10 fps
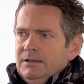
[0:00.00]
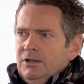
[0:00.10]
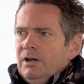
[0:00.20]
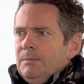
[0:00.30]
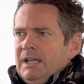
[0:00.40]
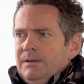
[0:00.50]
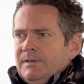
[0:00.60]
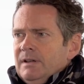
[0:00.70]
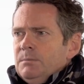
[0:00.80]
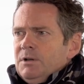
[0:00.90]
And you know, I mean,
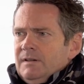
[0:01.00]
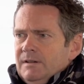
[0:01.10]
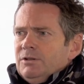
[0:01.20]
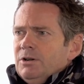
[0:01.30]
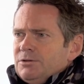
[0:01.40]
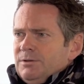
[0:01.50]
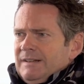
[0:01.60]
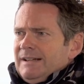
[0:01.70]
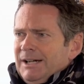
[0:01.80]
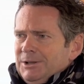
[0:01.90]
if somebody's a doctor,
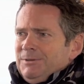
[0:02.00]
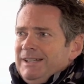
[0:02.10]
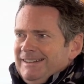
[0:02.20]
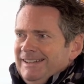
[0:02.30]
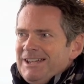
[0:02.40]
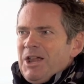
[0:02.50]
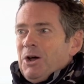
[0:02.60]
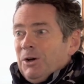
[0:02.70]
it's kind of easy.